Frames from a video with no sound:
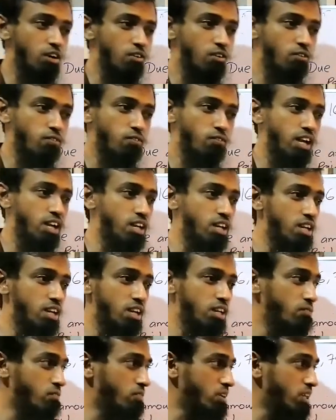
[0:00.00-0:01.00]
of
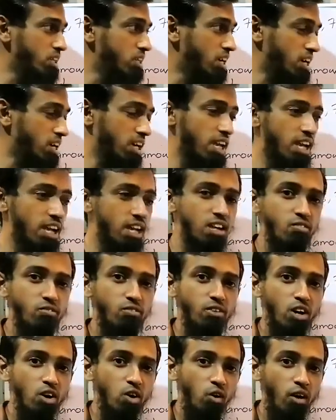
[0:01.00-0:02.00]
finding with the rate,
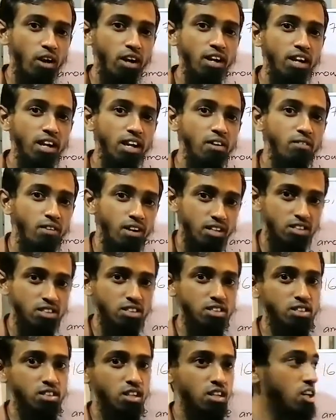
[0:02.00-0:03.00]
we are going
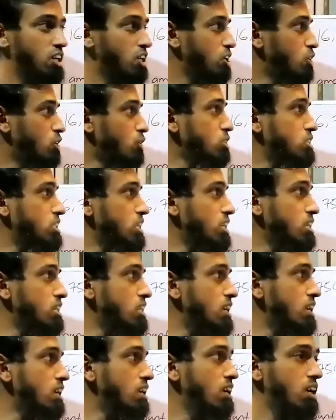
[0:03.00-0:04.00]
reverse using
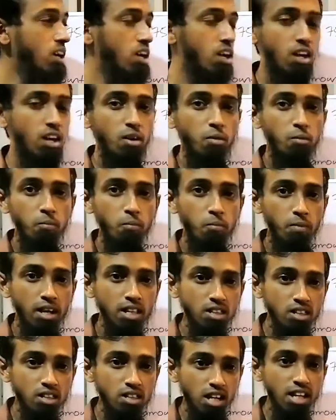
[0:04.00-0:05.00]
the
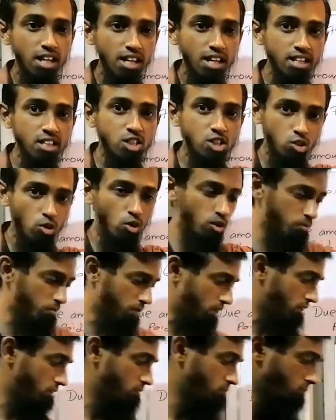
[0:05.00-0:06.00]
monthly
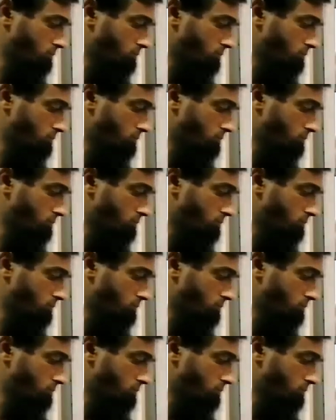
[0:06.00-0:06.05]
installment.